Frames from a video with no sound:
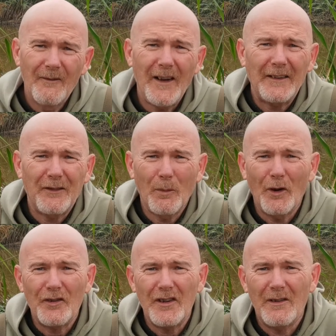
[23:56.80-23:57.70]
thanks for
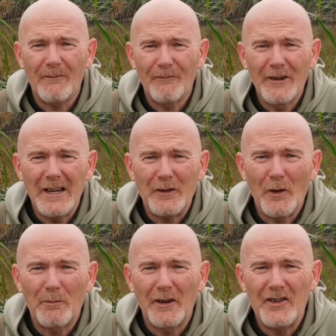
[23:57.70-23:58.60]
watching. Really do
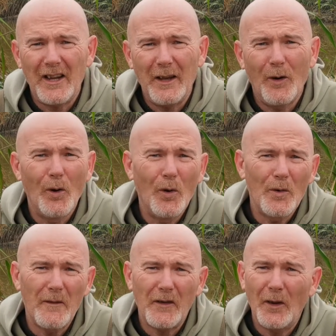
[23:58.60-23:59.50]
appreciate all
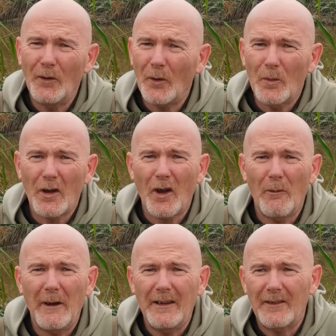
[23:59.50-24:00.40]
the views, all the
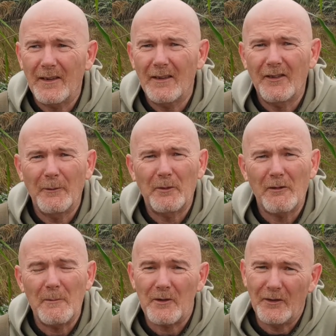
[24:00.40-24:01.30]
comments and the
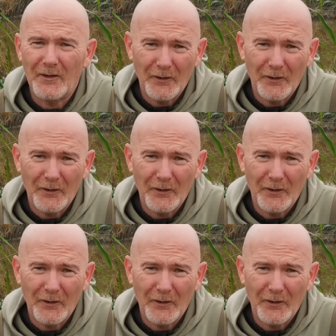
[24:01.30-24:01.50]
subscriptions. The